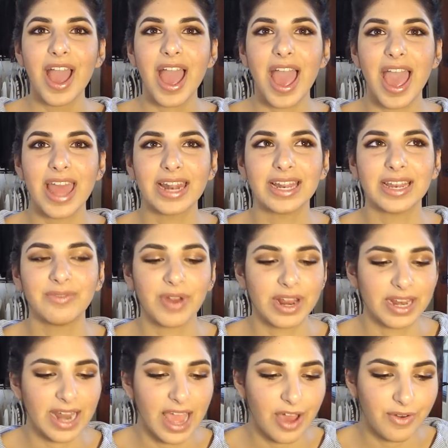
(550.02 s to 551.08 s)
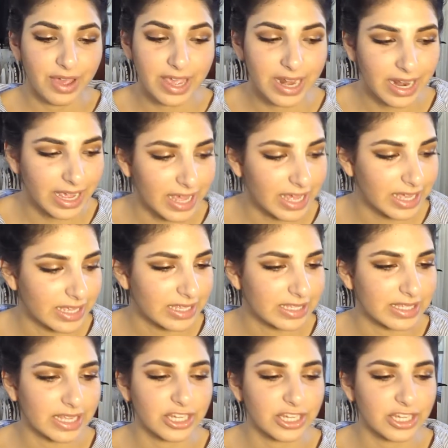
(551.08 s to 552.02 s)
And right now it is